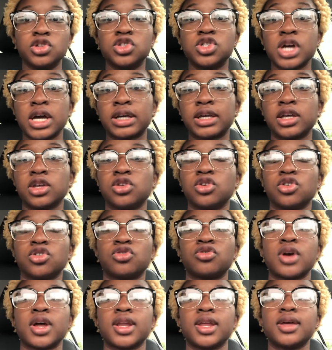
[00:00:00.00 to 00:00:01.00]
checking your
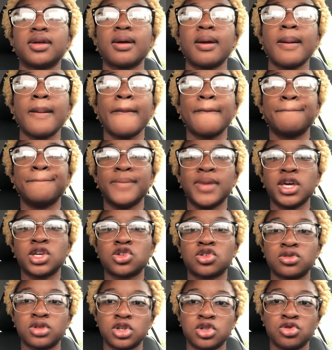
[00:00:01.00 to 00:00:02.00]
credit, make
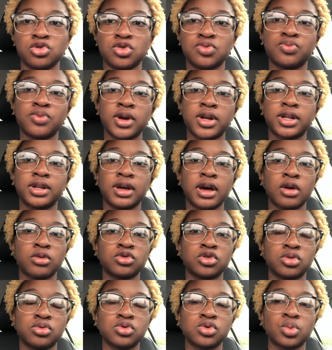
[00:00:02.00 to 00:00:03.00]
sure that you spread it
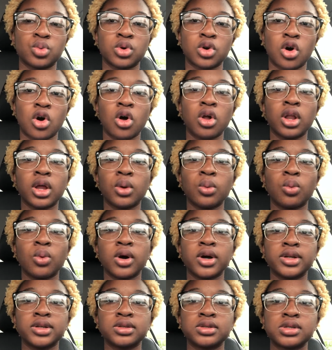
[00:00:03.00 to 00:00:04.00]
out. Don't do it all at
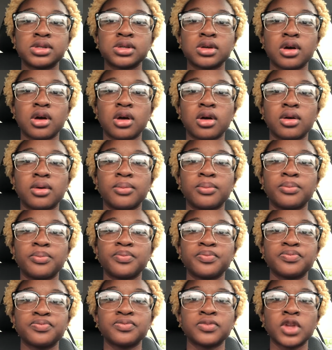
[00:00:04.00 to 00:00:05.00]
once.
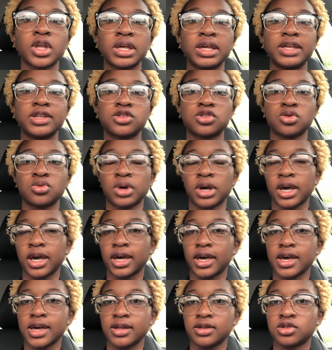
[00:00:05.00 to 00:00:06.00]
It's
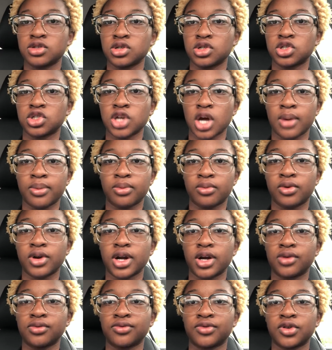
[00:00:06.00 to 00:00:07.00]
okay to shop
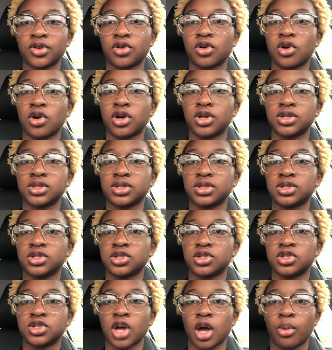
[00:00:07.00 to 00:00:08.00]
around for cards and
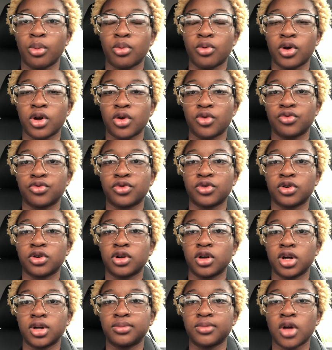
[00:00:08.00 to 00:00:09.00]
to shop around for
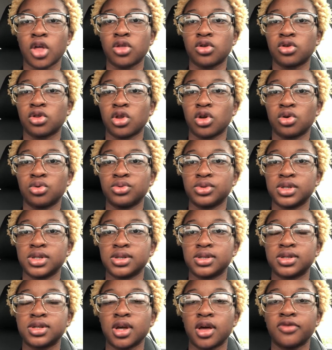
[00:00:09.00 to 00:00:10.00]
other
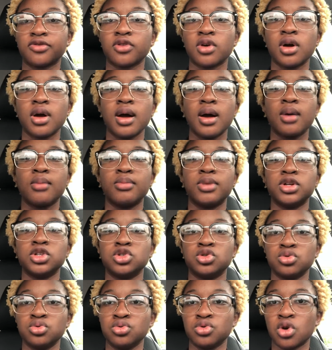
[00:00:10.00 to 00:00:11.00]
loans and stuff.
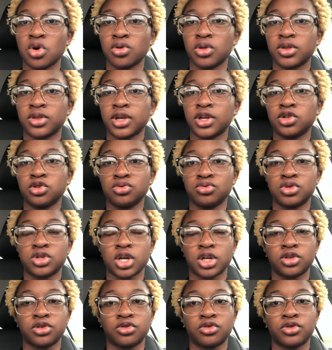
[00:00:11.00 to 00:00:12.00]
But do know that they do
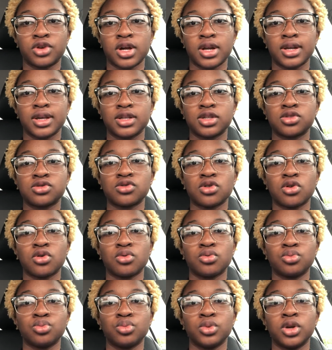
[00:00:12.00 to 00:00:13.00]
check your credit.
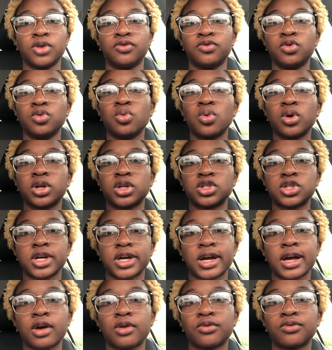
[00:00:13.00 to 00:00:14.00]
So if you want to
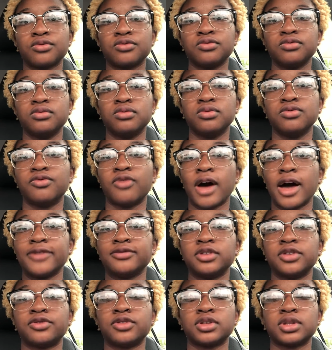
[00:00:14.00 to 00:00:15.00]
check out
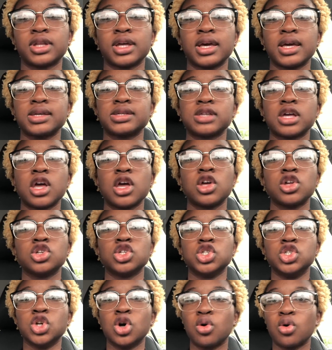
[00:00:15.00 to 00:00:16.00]
5 different things,
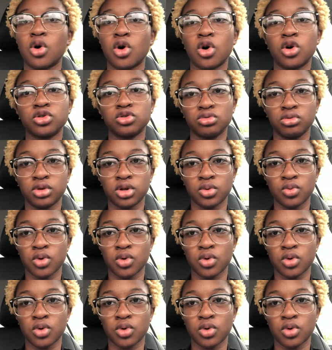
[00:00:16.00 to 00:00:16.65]
don't all do it